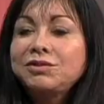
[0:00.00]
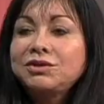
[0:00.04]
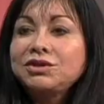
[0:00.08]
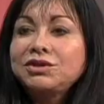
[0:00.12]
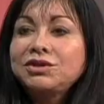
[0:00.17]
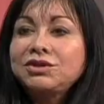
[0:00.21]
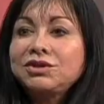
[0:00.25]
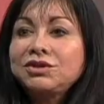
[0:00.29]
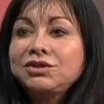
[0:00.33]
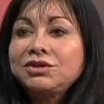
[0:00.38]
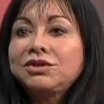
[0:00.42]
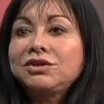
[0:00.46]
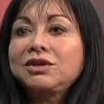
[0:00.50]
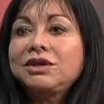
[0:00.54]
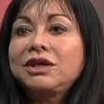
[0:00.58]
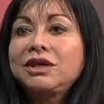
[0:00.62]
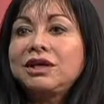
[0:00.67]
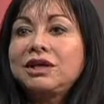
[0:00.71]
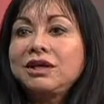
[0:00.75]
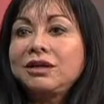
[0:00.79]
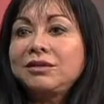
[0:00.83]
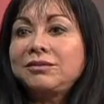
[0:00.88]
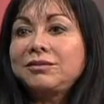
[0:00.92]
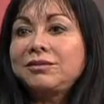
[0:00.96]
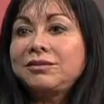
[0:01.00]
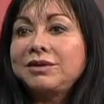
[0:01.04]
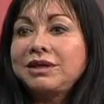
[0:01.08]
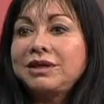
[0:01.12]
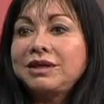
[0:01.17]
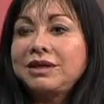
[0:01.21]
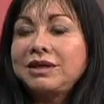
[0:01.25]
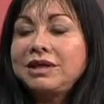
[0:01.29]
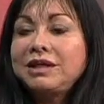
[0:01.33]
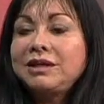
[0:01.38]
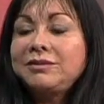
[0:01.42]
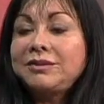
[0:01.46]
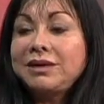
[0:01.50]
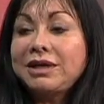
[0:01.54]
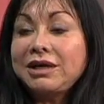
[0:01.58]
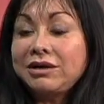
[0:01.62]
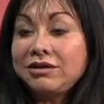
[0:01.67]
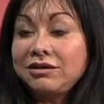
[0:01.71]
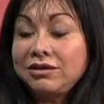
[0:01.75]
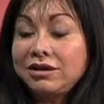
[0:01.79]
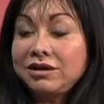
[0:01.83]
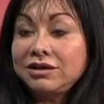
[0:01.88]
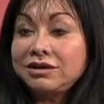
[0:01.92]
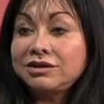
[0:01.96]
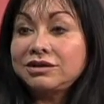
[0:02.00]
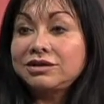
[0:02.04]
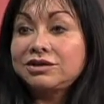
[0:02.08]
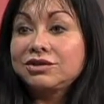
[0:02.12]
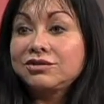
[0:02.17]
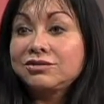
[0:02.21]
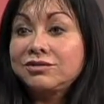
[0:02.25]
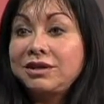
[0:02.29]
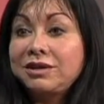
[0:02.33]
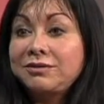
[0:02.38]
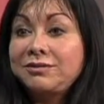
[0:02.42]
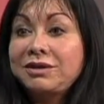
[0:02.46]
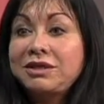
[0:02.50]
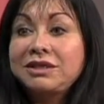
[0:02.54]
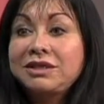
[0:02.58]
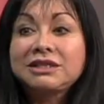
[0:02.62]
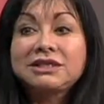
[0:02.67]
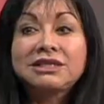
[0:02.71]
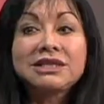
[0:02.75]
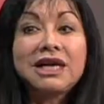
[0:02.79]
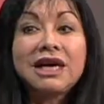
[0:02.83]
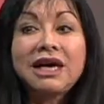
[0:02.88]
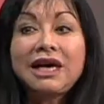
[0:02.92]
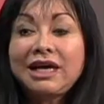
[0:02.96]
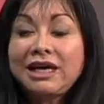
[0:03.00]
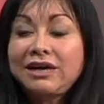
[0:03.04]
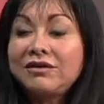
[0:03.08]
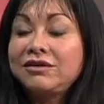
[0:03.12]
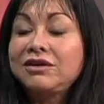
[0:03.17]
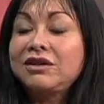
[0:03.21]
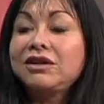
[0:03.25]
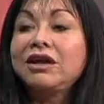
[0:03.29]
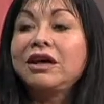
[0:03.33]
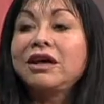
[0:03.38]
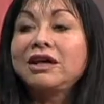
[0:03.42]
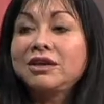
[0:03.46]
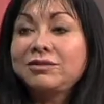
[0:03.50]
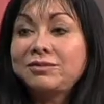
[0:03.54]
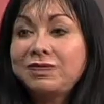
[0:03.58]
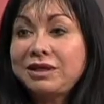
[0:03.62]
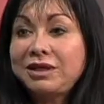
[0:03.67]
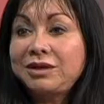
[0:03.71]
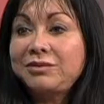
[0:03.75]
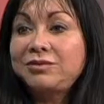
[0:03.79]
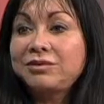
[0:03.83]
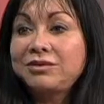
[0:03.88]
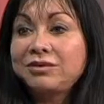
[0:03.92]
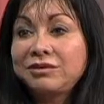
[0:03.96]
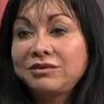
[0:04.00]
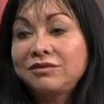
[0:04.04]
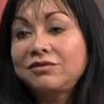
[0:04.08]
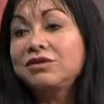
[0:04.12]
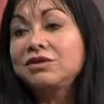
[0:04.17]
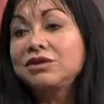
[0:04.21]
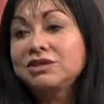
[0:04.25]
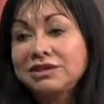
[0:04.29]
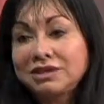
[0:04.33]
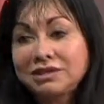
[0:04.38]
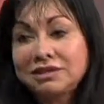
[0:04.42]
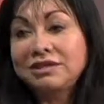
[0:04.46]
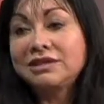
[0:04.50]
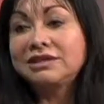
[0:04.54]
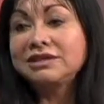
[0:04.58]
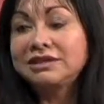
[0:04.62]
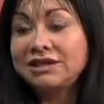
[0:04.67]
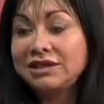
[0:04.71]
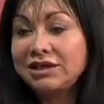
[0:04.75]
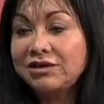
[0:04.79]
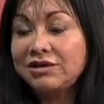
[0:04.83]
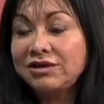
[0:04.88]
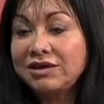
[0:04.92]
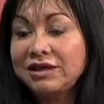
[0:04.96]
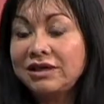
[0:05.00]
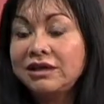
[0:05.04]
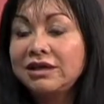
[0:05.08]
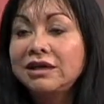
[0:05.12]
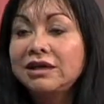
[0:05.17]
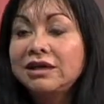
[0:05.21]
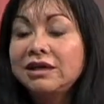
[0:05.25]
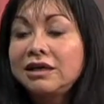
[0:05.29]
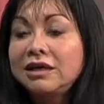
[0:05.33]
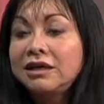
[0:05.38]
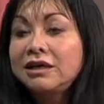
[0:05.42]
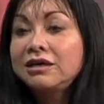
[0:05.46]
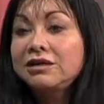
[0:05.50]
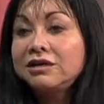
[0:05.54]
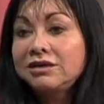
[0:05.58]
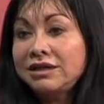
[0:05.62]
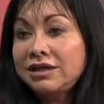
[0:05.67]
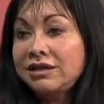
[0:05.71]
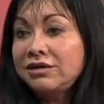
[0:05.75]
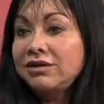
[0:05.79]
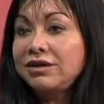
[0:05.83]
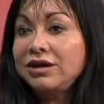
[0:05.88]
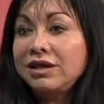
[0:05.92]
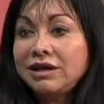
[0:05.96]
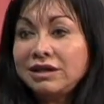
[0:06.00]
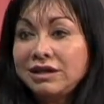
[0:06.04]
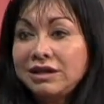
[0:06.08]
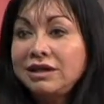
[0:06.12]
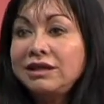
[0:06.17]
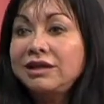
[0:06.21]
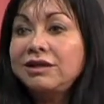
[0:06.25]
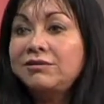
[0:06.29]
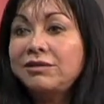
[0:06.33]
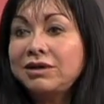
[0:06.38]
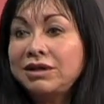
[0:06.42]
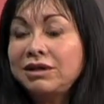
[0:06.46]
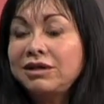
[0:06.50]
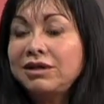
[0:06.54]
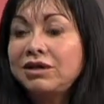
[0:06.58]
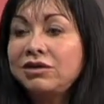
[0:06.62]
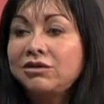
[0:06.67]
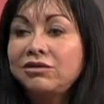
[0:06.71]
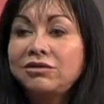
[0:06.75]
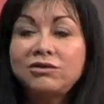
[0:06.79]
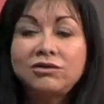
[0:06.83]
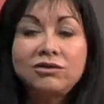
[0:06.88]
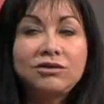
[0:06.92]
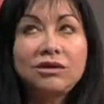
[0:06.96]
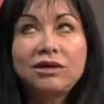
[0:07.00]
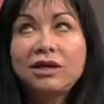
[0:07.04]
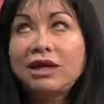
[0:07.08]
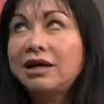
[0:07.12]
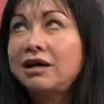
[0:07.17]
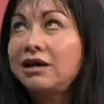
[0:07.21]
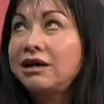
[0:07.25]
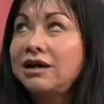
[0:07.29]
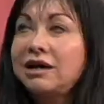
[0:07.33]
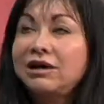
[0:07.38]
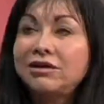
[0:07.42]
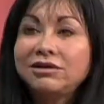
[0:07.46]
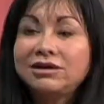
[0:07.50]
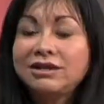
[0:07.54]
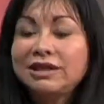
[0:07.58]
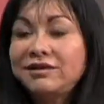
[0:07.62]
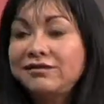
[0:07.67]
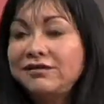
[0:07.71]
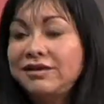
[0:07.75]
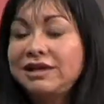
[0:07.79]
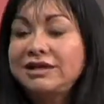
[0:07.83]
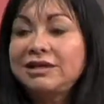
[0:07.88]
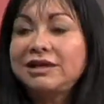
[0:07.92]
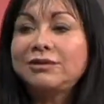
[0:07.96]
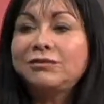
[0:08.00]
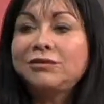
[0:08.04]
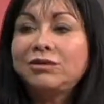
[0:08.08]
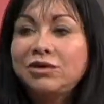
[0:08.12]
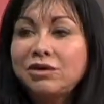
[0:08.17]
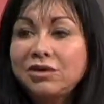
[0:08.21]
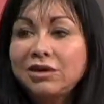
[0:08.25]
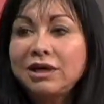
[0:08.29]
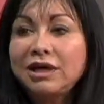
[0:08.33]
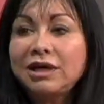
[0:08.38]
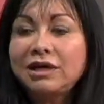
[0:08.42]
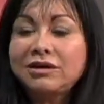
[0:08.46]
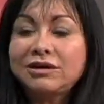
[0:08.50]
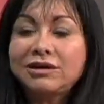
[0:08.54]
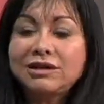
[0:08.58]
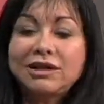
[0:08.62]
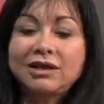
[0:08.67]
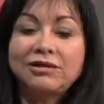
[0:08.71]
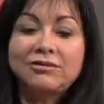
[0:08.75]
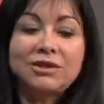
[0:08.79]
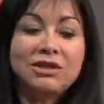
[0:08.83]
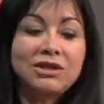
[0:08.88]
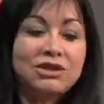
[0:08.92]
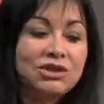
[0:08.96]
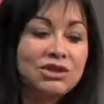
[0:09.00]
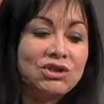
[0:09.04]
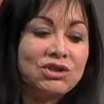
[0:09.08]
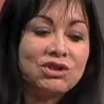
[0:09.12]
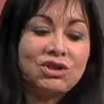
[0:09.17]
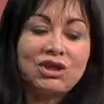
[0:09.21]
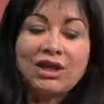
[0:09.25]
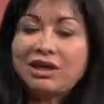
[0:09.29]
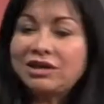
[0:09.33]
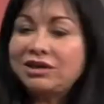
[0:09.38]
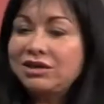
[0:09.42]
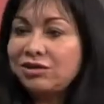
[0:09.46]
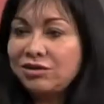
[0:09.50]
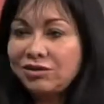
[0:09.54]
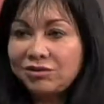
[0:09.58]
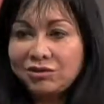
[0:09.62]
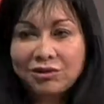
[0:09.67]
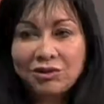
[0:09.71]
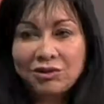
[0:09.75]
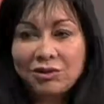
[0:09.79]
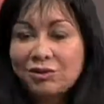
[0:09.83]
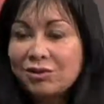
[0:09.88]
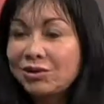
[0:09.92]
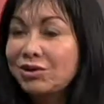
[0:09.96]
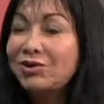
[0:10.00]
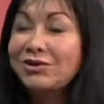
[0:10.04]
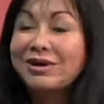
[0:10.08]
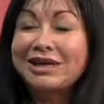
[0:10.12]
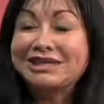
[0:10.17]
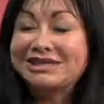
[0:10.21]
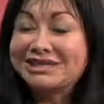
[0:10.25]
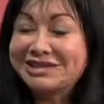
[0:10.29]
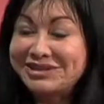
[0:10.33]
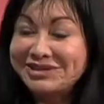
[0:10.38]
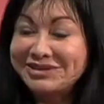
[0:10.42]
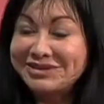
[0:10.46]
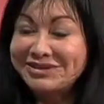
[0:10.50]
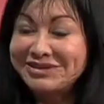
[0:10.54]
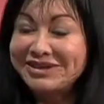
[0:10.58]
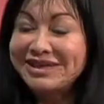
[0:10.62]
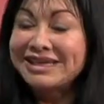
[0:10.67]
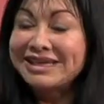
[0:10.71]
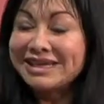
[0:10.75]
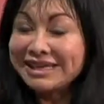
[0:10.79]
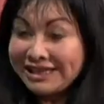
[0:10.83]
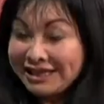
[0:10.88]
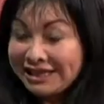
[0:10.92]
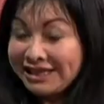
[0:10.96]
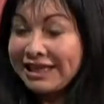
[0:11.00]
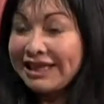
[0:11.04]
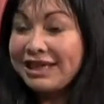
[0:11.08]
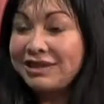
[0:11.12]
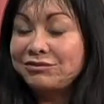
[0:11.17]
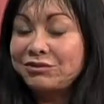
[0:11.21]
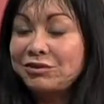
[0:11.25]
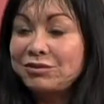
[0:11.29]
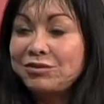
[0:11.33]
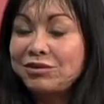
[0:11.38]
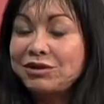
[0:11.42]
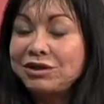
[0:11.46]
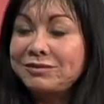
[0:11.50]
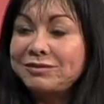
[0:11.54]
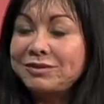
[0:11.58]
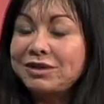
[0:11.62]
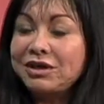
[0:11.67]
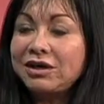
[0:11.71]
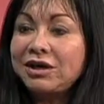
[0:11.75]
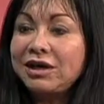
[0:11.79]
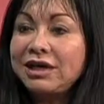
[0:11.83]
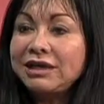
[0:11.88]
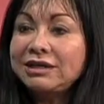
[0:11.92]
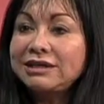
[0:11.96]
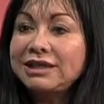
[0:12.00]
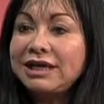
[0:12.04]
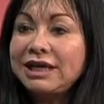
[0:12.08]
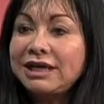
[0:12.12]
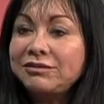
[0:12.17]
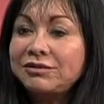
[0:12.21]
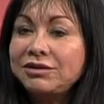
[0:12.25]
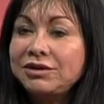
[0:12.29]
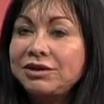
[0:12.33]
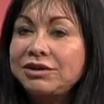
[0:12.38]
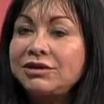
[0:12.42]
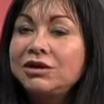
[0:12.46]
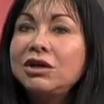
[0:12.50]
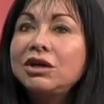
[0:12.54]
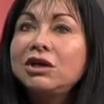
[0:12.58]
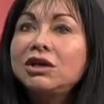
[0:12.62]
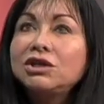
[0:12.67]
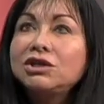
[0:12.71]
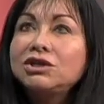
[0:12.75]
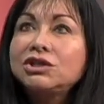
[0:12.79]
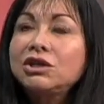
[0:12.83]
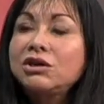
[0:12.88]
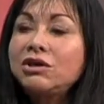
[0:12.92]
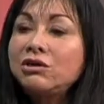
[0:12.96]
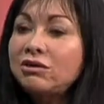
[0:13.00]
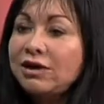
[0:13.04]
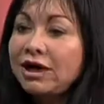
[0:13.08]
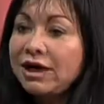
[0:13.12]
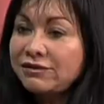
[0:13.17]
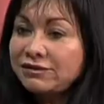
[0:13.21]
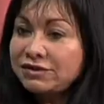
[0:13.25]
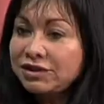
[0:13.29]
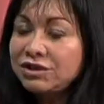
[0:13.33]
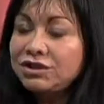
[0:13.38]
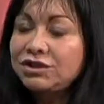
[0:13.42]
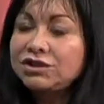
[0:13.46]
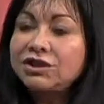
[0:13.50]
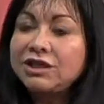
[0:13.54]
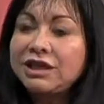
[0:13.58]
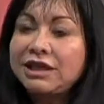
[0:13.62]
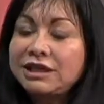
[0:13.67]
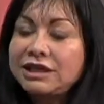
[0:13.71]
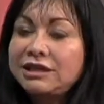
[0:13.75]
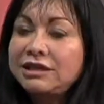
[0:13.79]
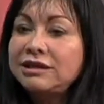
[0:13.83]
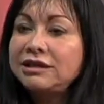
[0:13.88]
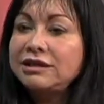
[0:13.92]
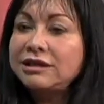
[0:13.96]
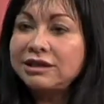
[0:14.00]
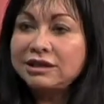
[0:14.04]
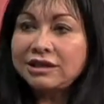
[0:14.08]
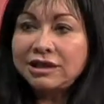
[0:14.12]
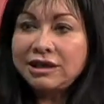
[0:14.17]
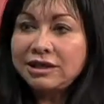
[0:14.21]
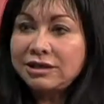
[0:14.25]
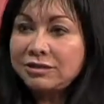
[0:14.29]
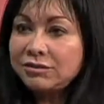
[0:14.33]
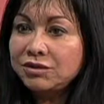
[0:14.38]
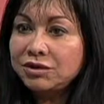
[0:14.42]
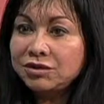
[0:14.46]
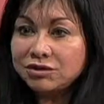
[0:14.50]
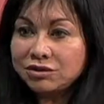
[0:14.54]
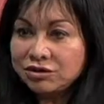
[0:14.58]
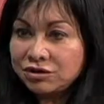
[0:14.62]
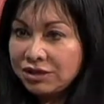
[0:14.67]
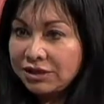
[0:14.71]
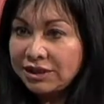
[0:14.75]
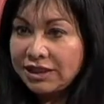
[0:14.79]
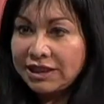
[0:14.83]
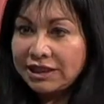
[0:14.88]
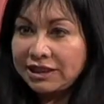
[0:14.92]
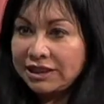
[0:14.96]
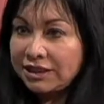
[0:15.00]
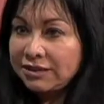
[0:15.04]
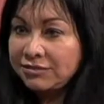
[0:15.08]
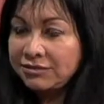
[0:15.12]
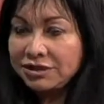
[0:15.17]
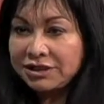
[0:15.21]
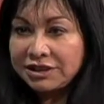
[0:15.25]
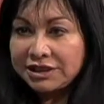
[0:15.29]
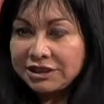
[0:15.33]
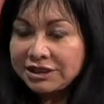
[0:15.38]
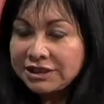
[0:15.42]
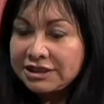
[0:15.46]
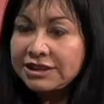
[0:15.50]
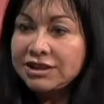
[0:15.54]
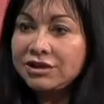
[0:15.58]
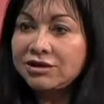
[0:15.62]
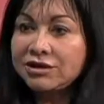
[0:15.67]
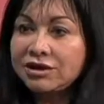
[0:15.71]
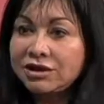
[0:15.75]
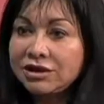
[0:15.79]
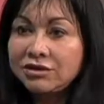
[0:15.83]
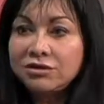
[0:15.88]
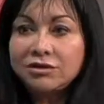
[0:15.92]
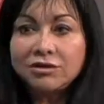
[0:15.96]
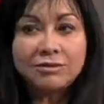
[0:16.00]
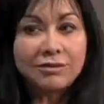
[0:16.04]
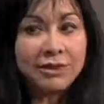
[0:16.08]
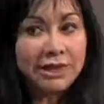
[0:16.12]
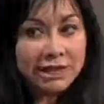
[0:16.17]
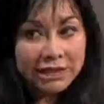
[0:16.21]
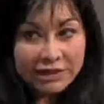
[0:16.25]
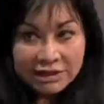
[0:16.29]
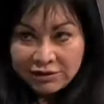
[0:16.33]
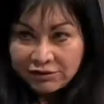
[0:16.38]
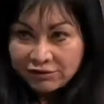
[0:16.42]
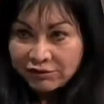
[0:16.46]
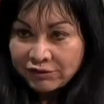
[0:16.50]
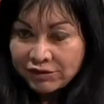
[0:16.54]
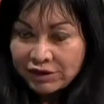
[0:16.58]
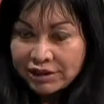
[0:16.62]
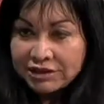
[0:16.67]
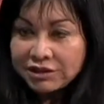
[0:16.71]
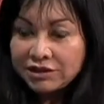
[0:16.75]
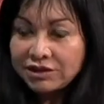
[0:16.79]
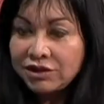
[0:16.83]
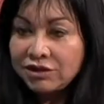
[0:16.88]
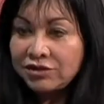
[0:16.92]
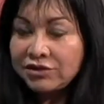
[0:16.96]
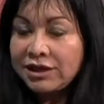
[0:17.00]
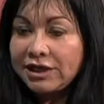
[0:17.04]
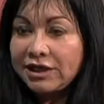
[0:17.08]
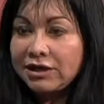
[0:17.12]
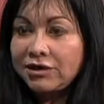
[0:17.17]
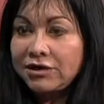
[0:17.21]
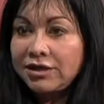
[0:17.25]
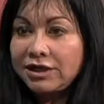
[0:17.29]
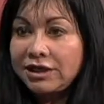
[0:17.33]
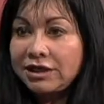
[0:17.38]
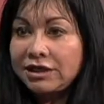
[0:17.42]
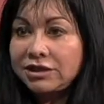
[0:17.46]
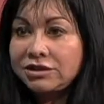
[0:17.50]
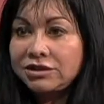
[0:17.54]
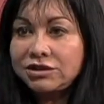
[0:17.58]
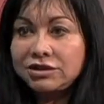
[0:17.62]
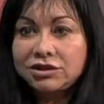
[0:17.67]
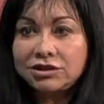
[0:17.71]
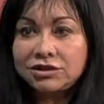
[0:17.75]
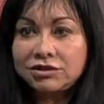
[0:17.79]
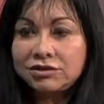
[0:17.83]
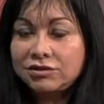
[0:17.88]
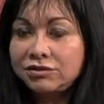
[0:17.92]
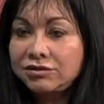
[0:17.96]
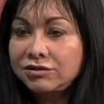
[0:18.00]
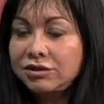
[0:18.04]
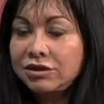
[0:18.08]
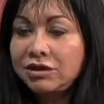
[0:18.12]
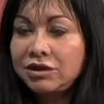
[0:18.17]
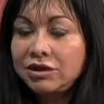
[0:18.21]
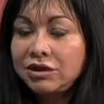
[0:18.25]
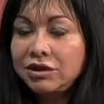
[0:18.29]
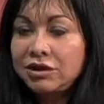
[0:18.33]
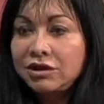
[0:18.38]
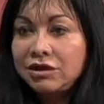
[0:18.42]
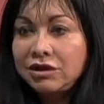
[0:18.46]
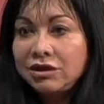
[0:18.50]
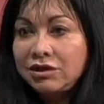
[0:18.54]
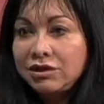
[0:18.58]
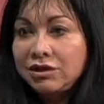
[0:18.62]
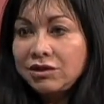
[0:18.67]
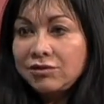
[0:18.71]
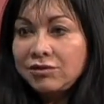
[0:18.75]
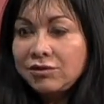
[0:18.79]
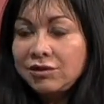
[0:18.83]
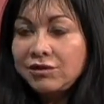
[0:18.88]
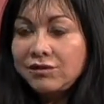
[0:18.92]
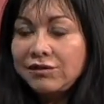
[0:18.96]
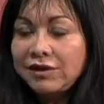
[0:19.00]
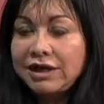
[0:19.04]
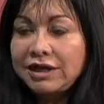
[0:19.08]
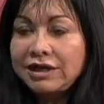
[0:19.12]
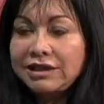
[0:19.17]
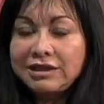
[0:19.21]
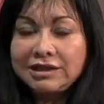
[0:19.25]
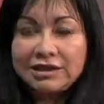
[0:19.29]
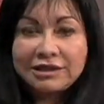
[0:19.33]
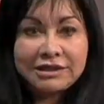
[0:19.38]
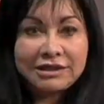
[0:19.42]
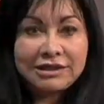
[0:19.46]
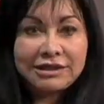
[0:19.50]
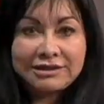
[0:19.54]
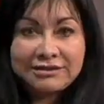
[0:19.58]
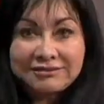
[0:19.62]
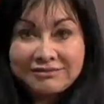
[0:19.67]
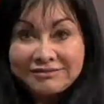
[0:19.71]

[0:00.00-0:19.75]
put your um, email on the screen, because I have a lot of people, of course, in this area, you know, that are Yaqui, and they want to know who, how can I find out more? How can I register? How, you know, what do I do? Yeah. And we'll put them in contact with you. So how often do they come, or do they come to this area, or mainly to Fresno area to, uh, you know, provide this